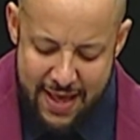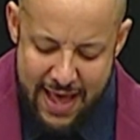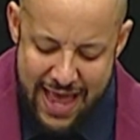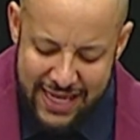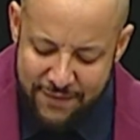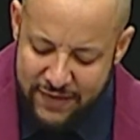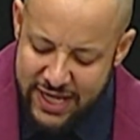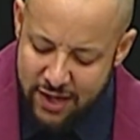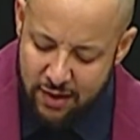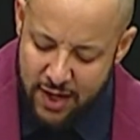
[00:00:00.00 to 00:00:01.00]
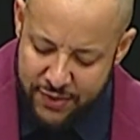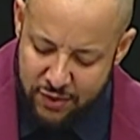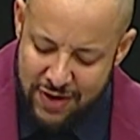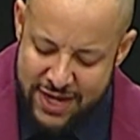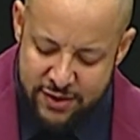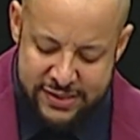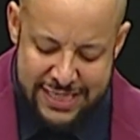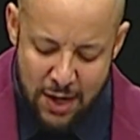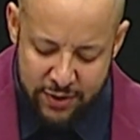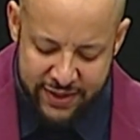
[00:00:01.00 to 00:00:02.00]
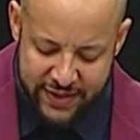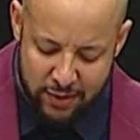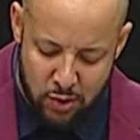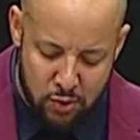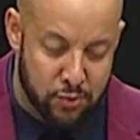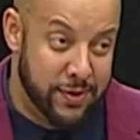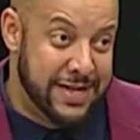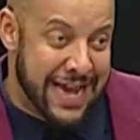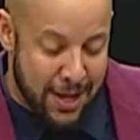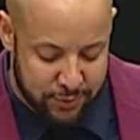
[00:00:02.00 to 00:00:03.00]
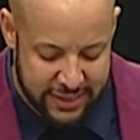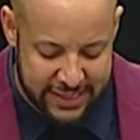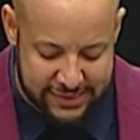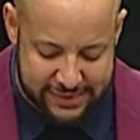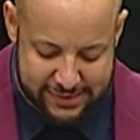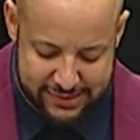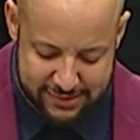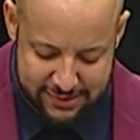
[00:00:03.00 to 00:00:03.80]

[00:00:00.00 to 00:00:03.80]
I even hear other writers touting their own downness.